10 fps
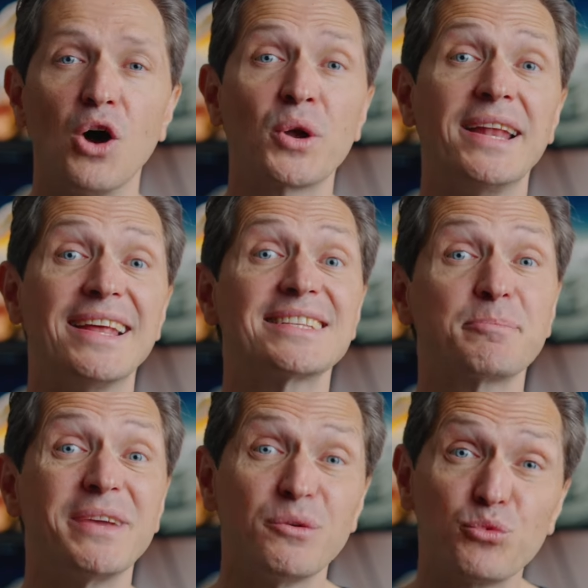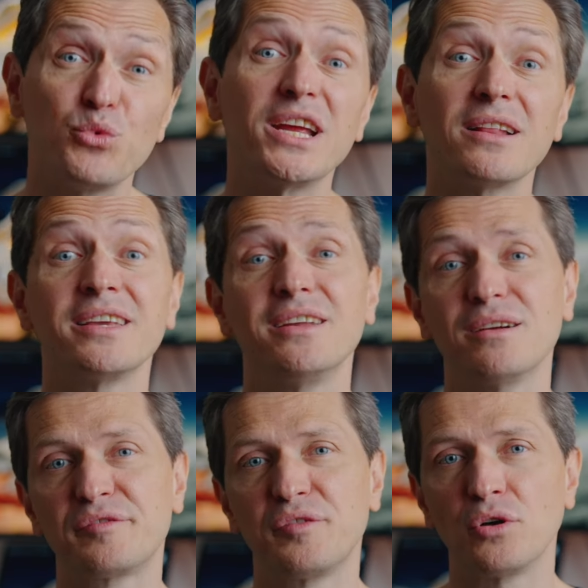Okay, let's be real
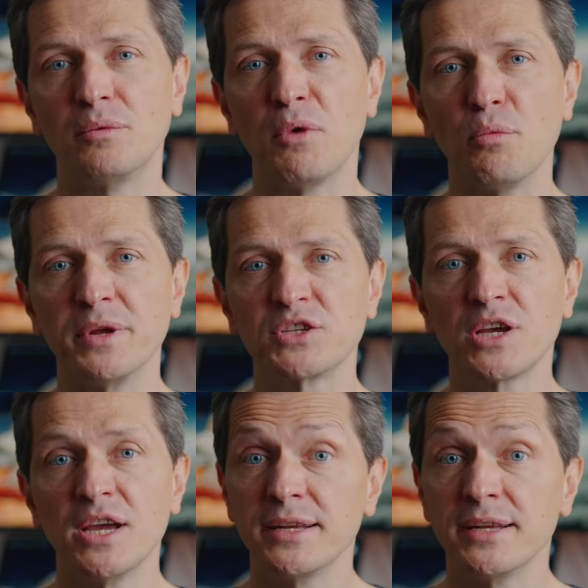here for a moment.